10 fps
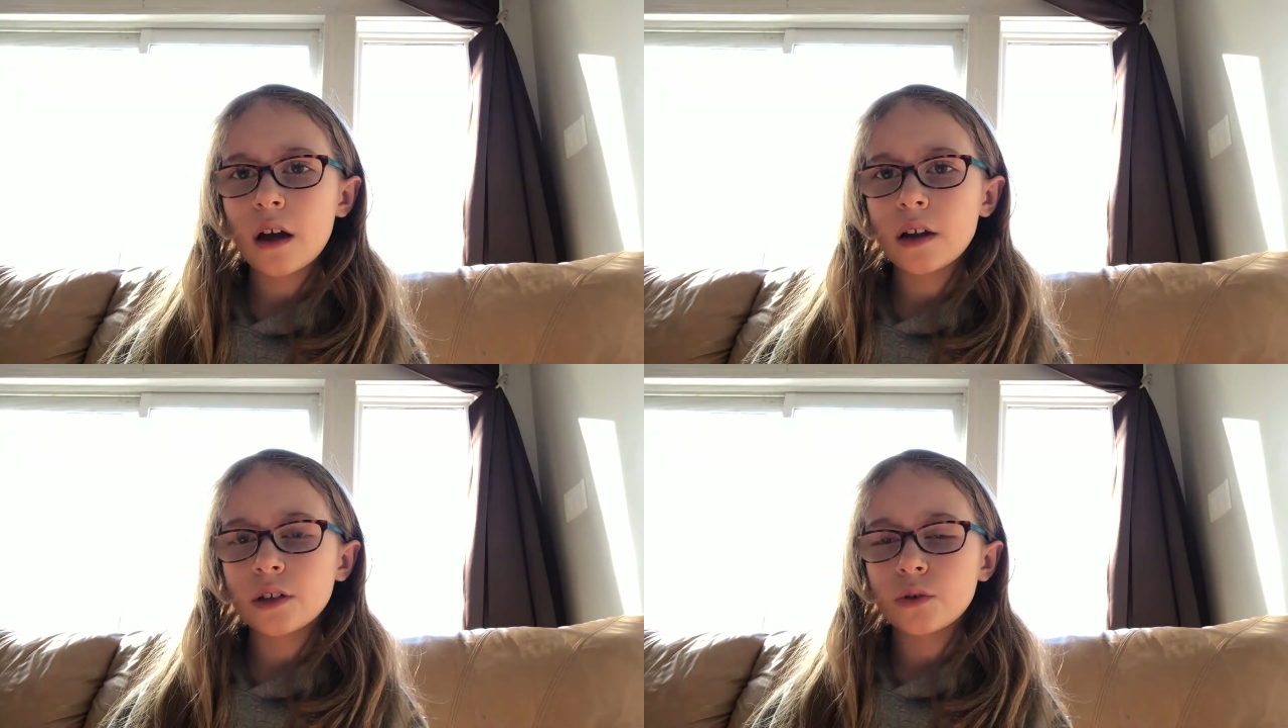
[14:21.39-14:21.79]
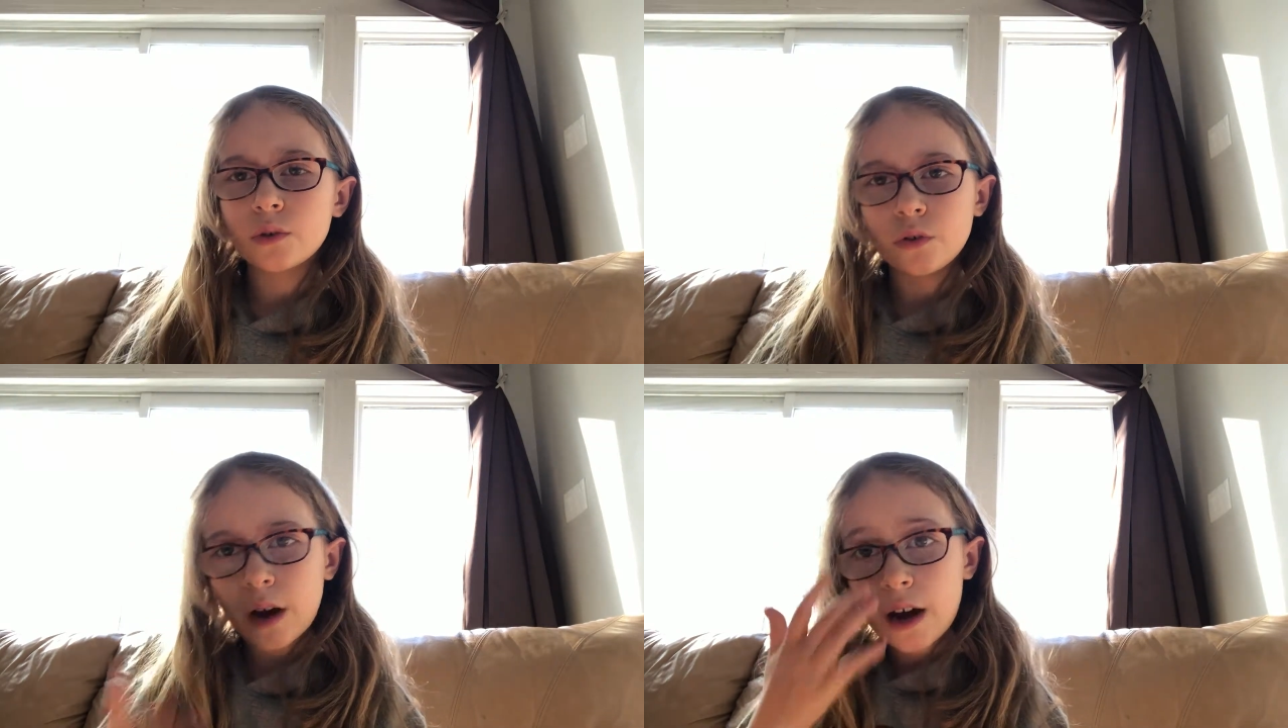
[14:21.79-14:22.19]
into
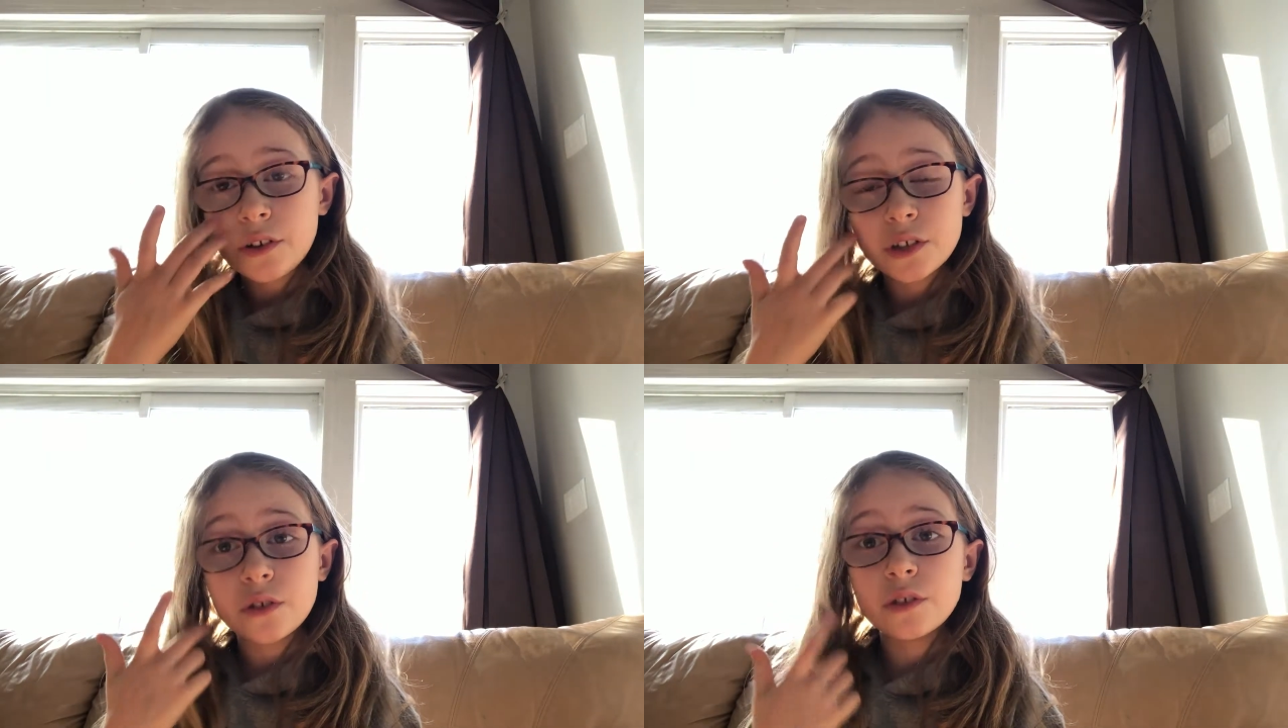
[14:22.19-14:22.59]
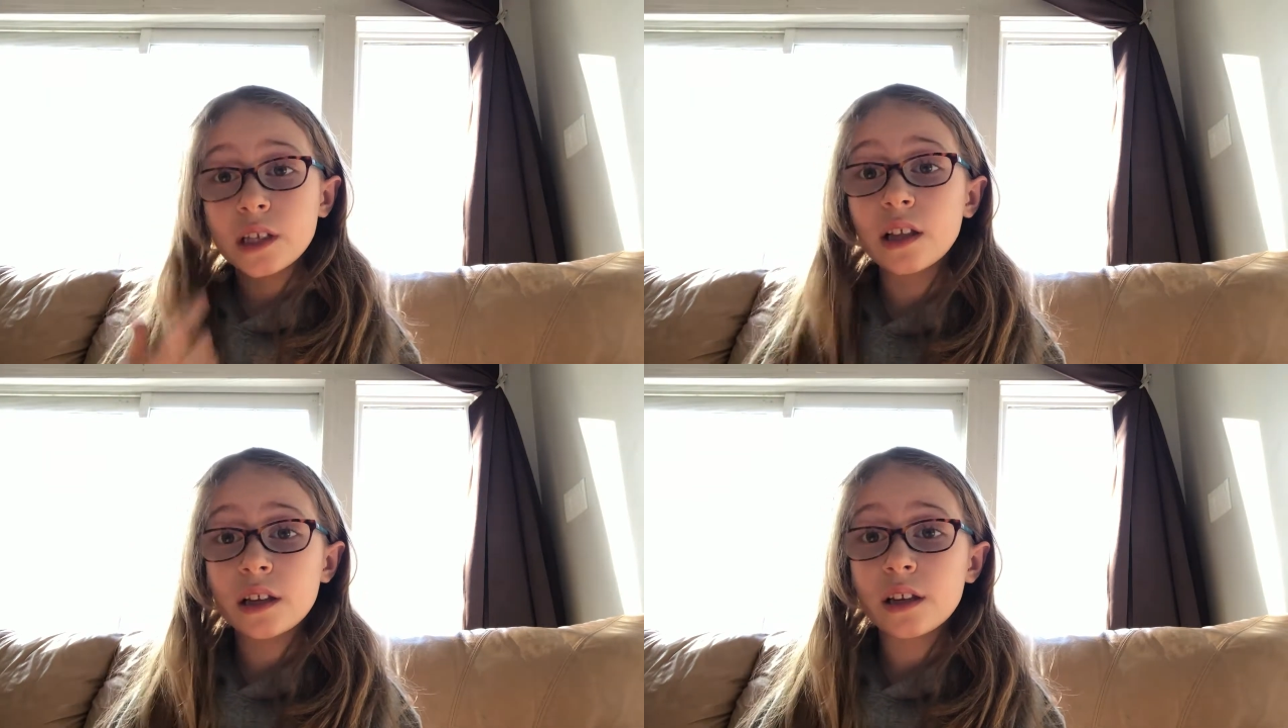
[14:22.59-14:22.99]
a new house in New
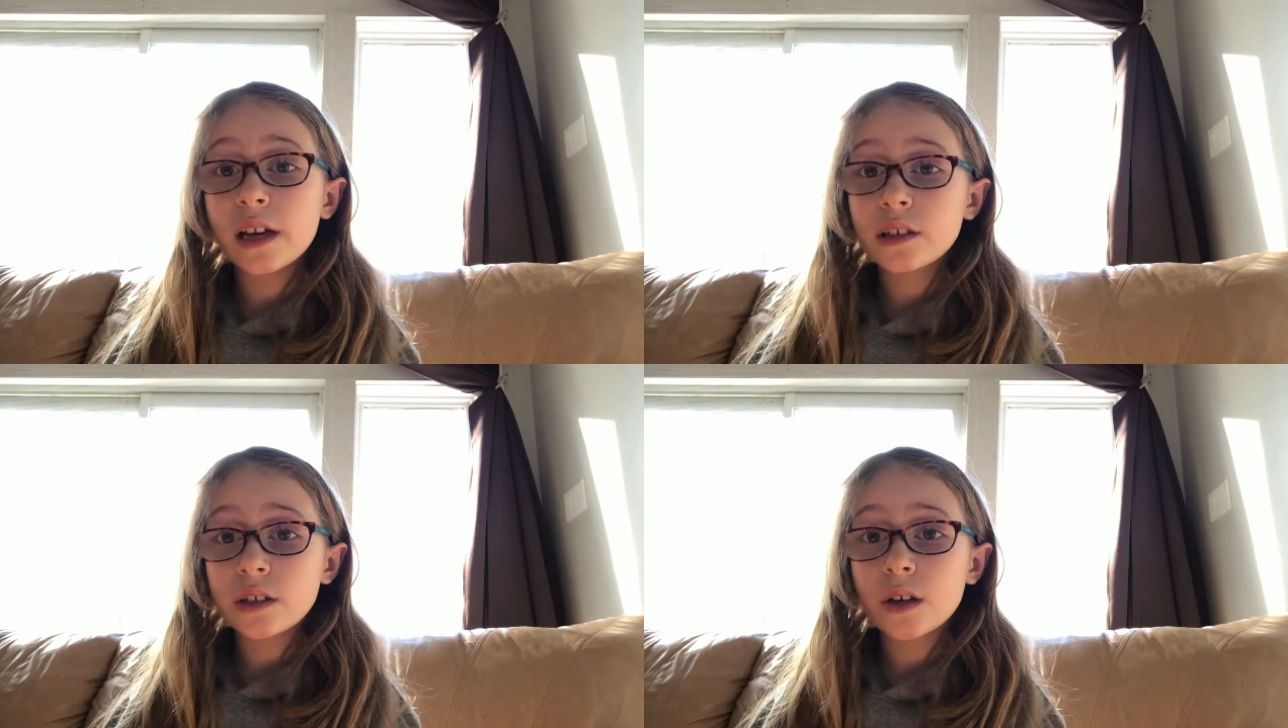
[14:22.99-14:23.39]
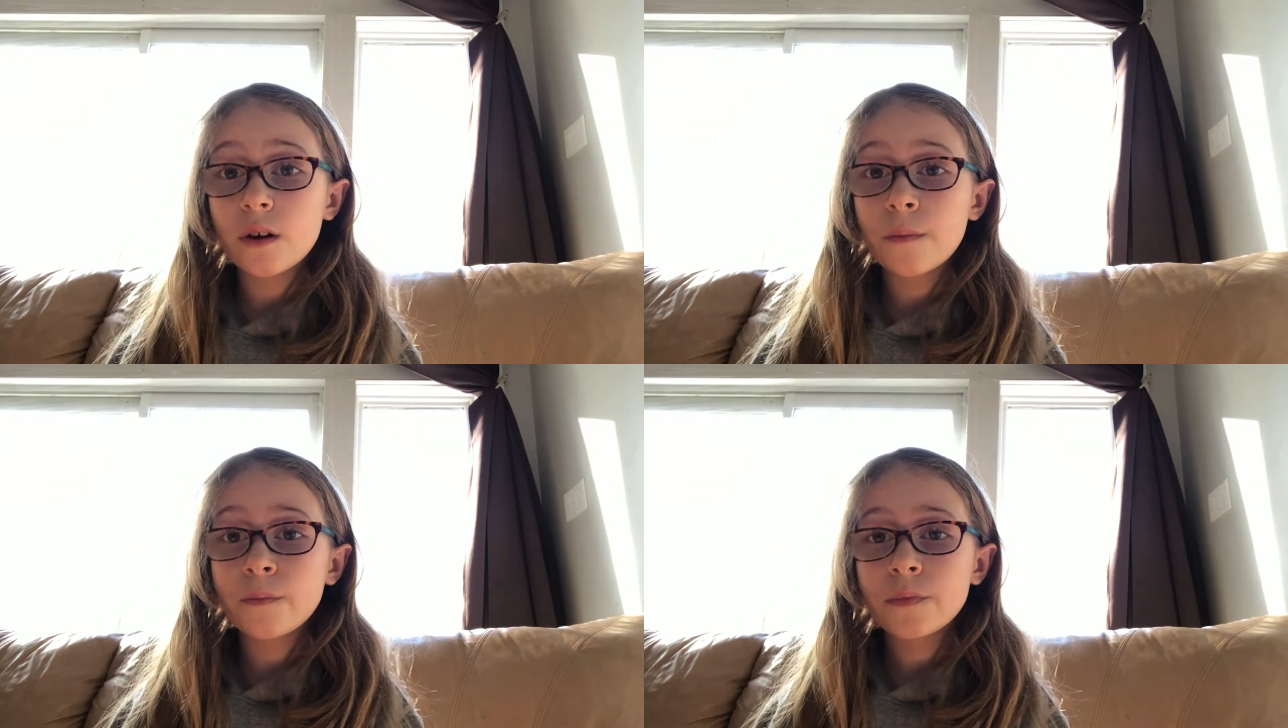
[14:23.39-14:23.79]
Zealand next year.